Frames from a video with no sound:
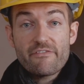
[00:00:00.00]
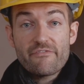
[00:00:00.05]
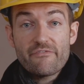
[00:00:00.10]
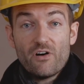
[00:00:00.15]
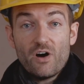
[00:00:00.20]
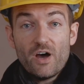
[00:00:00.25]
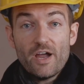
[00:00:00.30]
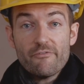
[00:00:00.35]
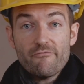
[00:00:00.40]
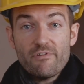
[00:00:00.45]

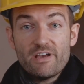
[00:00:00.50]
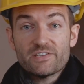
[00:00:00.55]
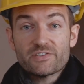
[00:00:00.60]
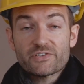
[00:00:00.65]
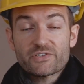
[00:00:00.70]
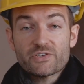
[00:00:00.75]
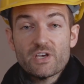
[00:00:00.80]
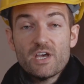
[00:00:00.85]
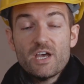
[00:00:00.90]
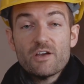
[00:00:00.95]
fire
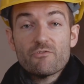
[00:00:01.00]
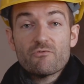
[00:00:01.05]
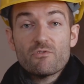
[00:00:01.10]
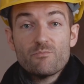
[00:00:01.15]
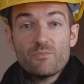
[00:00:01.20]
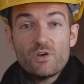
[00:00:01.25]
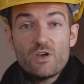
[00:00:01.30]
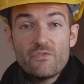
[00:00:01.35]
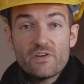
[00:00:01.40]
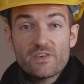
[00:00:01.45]
risks,
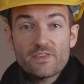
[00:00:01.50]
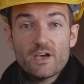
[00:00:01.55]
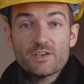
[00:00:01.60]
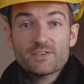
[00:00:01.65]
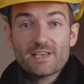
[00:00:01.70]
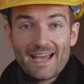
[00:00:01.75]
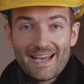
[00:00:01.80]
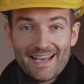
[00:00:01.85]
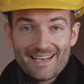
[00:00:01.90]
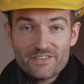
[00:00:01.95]
removing
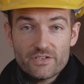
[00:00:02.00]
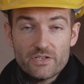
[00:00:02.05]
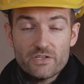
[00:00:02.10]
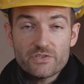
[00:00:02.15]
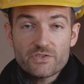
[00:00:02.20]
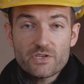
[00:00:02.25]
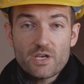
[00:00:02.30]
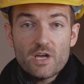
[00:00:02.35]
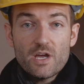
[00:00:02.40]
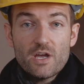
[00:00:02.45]
those
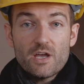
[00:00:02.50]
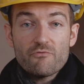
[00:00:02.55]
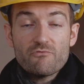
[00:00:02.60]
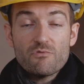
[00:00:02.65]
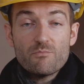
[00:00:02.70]
hazards,